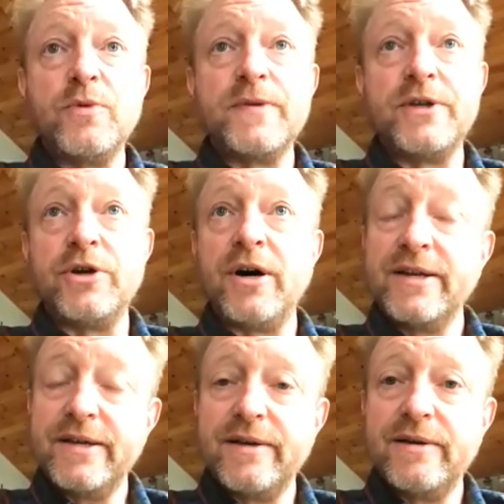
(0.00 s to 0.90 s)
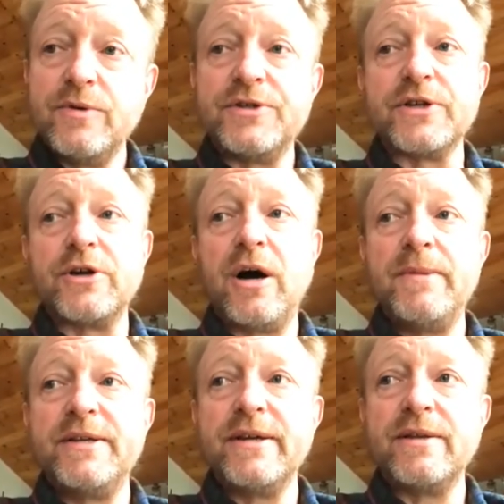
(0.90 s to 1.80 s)
the dog tick, which is a
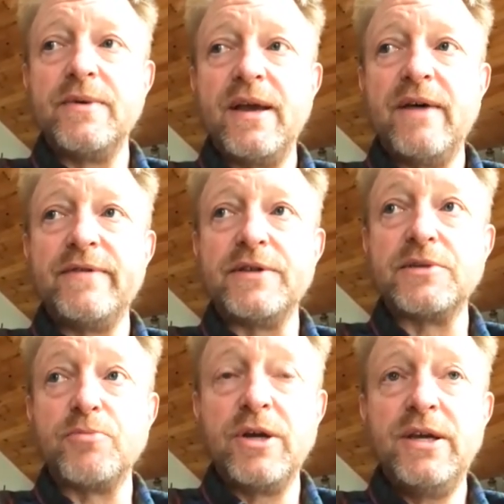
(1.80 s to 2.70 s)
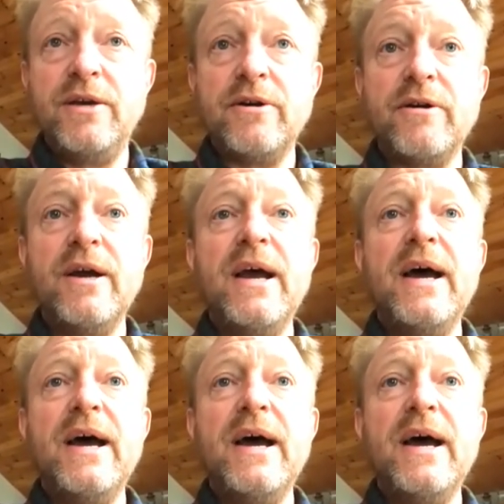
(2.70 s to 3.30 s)
common tick that we have in the spring here.